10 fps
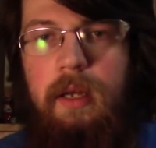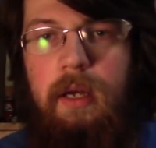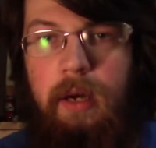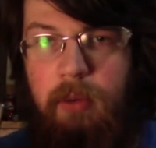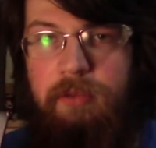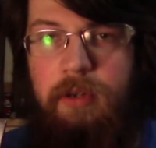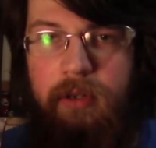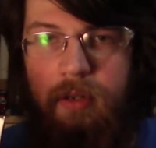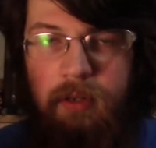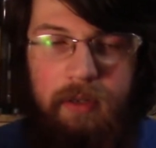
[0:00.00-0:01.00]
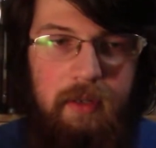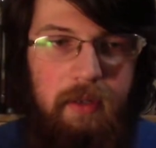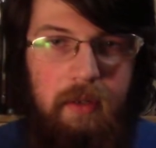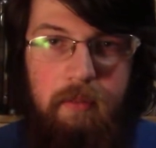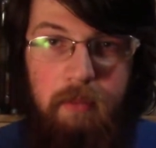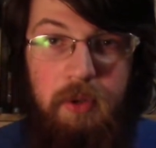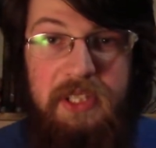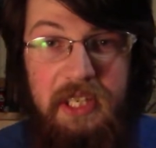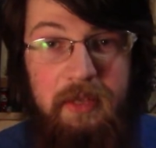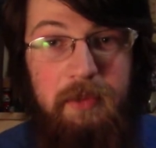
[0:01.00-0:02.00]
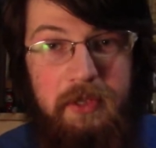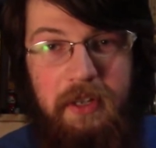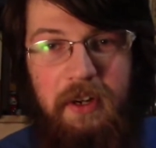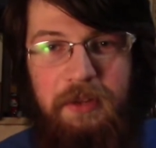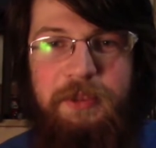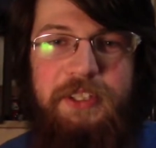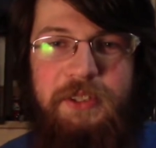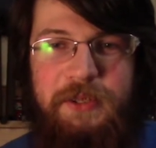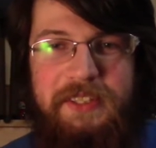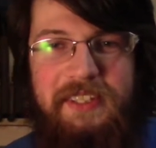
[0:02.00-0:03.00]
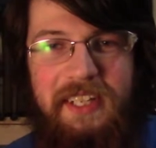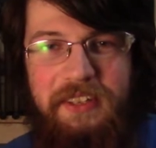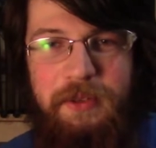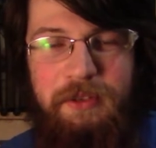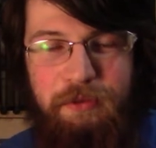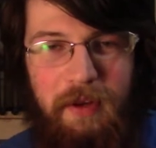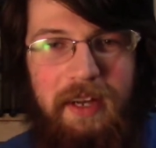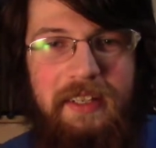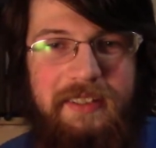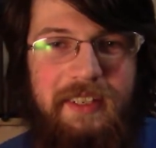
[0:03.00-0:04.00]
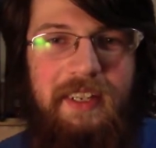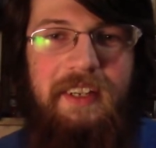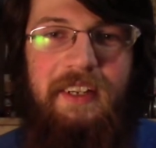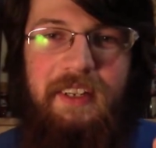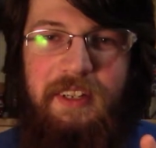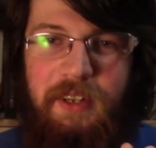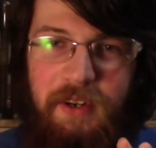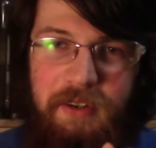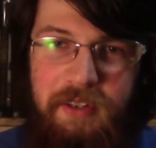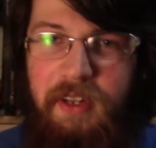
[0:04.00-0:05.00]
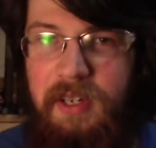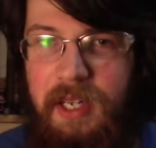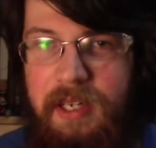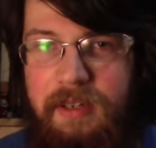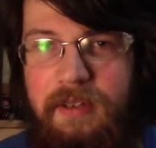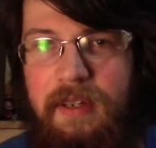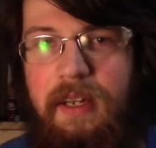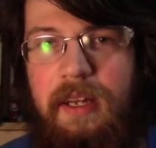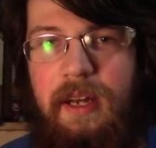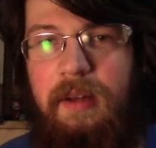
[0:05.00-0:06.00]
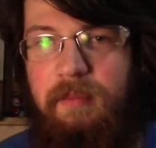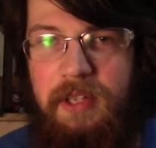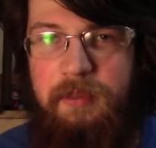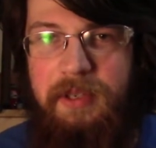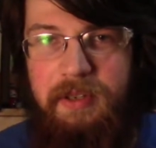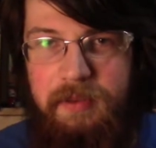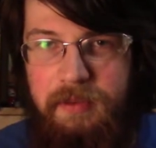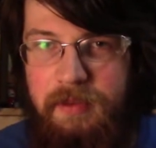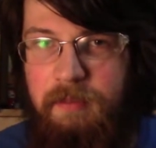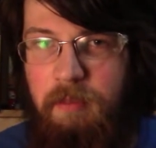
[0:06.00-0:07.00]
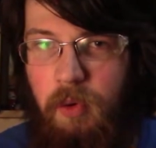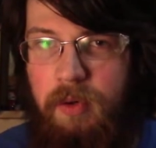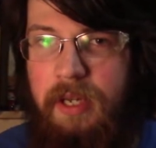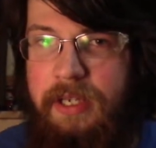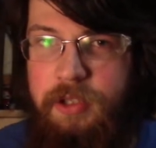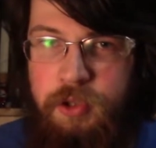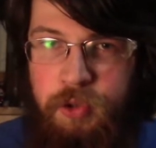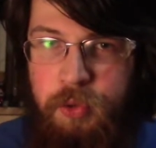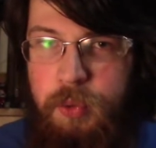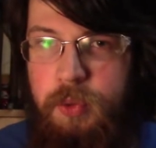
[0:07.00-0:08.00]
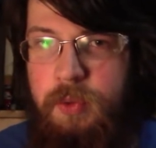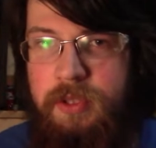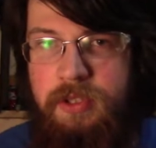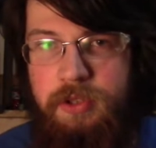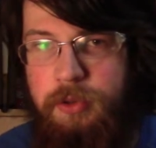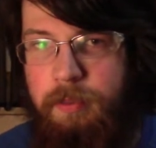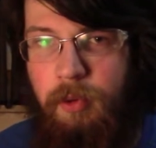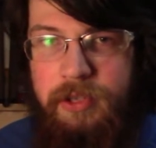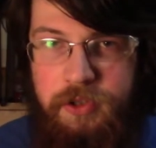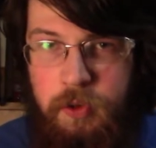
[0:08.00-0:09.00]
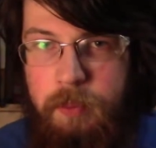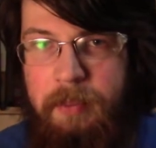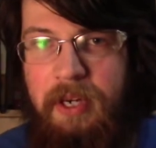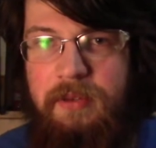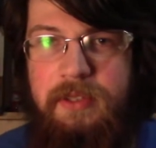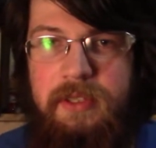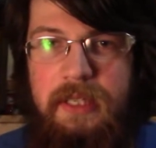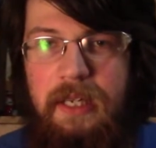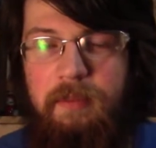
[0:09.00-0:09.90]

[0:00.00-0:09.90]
However, most HEMA arming swords that you can find are a lot lighter. They'll be more like 2 to 2.2 pounds.